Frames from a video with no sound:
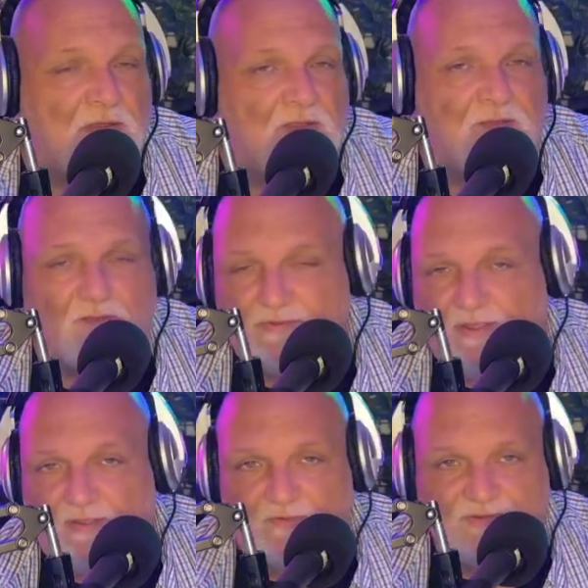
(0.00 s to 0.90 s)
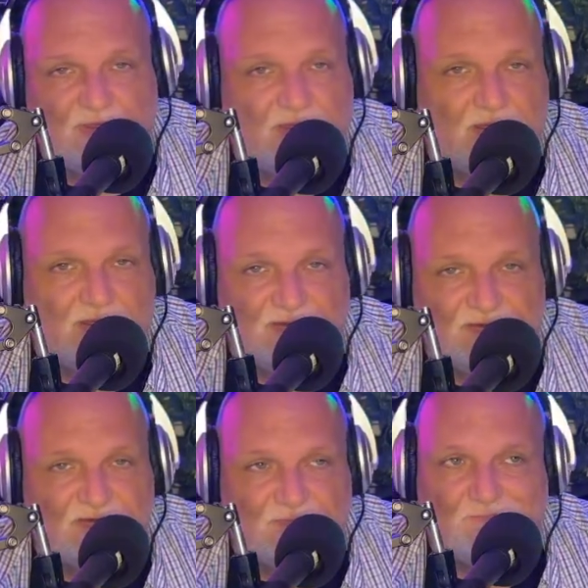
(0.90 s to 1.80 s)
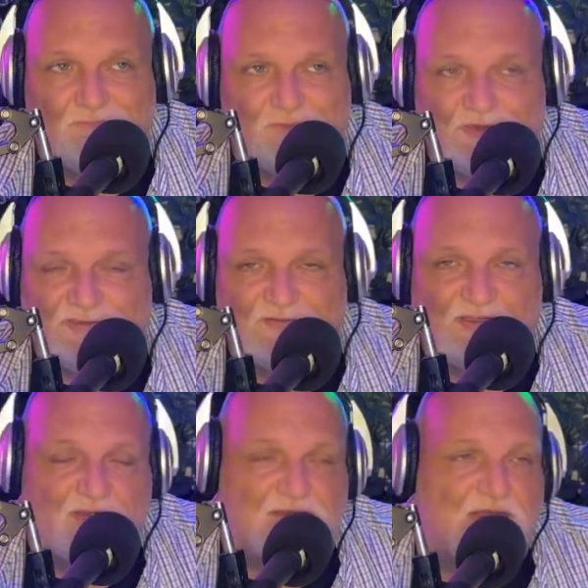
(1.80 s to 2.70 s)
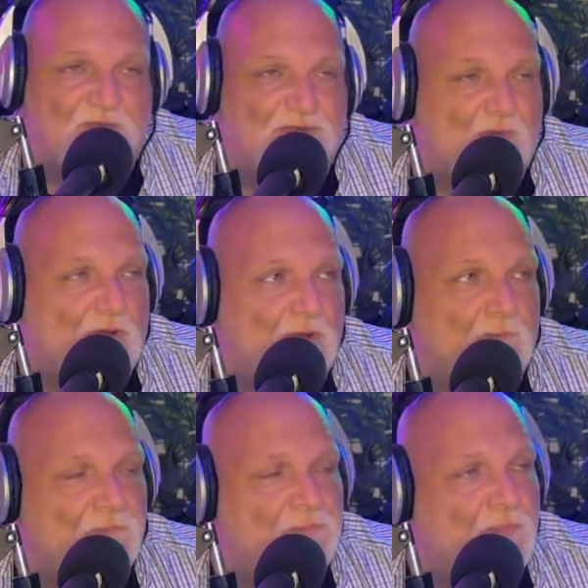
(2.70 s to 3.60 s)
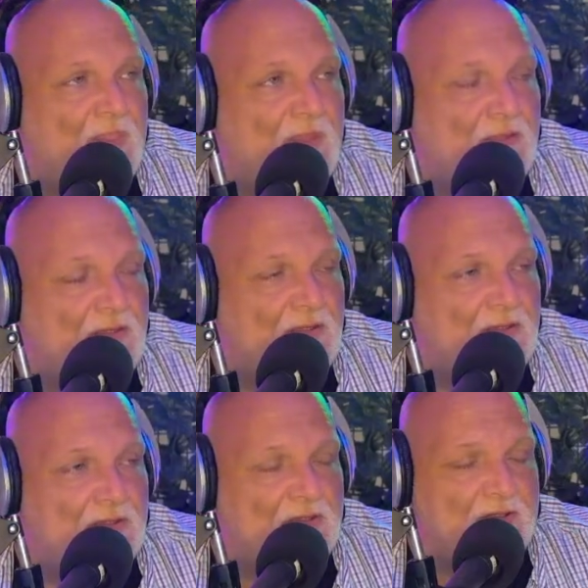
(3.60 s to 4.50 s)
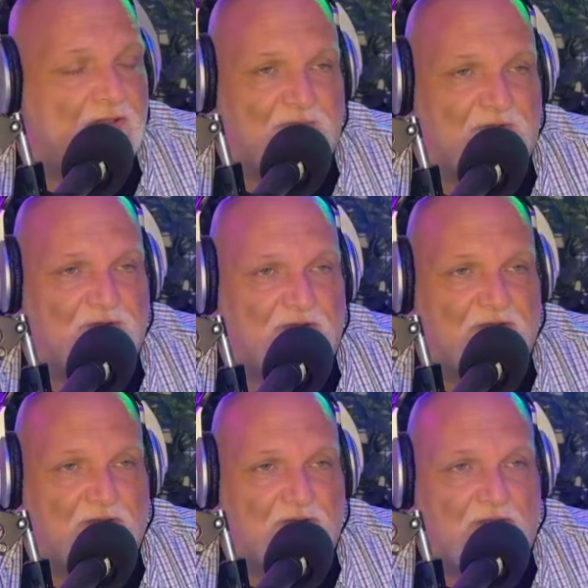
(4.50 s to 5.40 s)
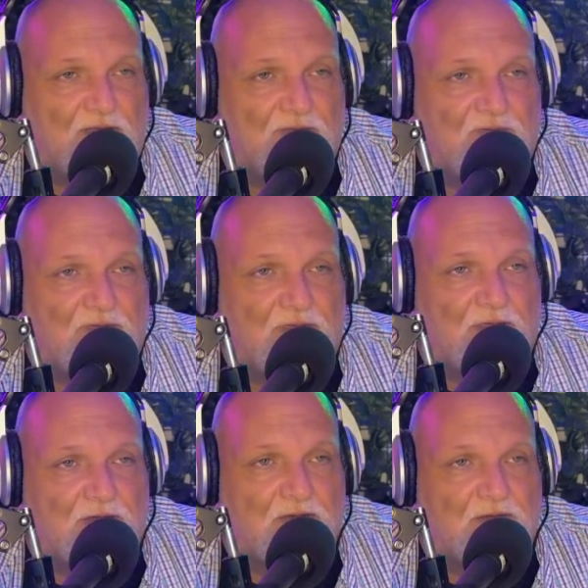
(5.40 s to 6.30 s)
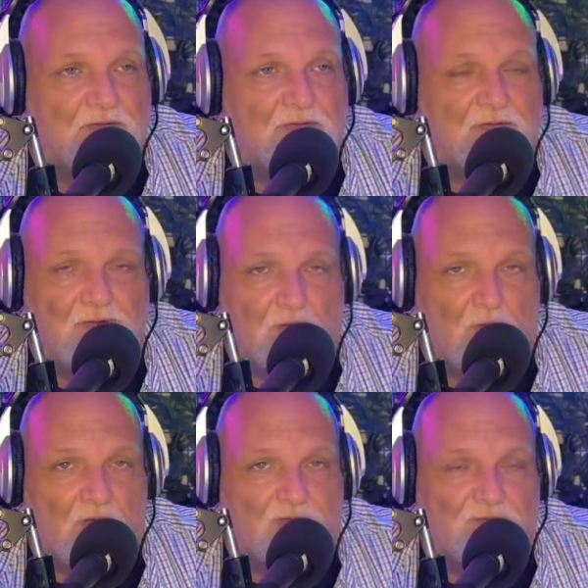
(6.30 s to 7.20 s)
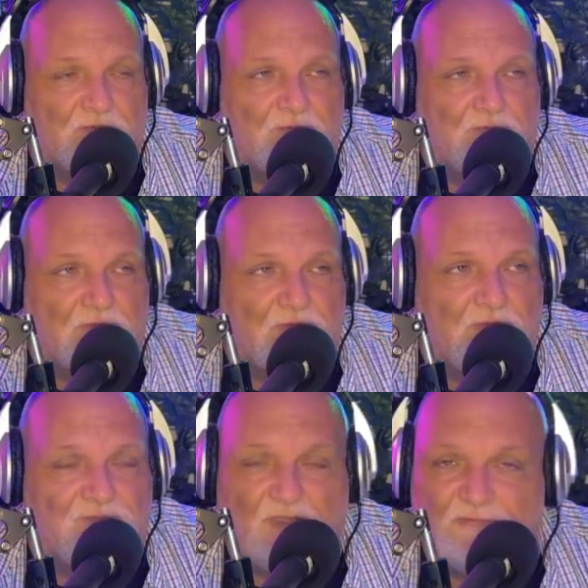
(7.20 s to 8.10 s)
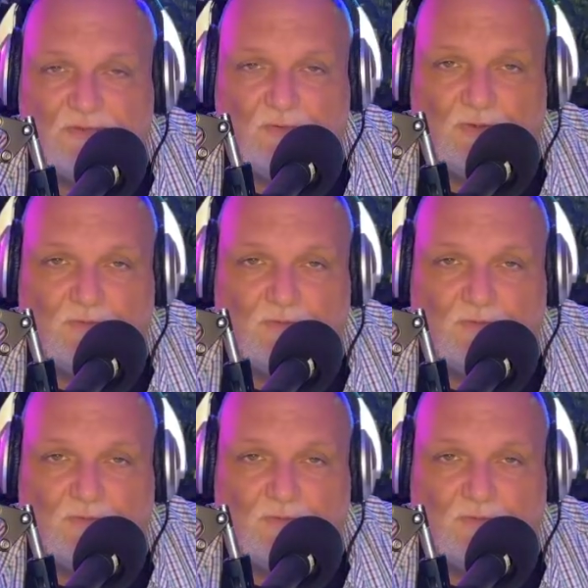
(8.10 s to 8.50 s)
The hotel that we're staying at's just outside of Times Square. I'm going to try and go live and do a walkthrough of Times Square.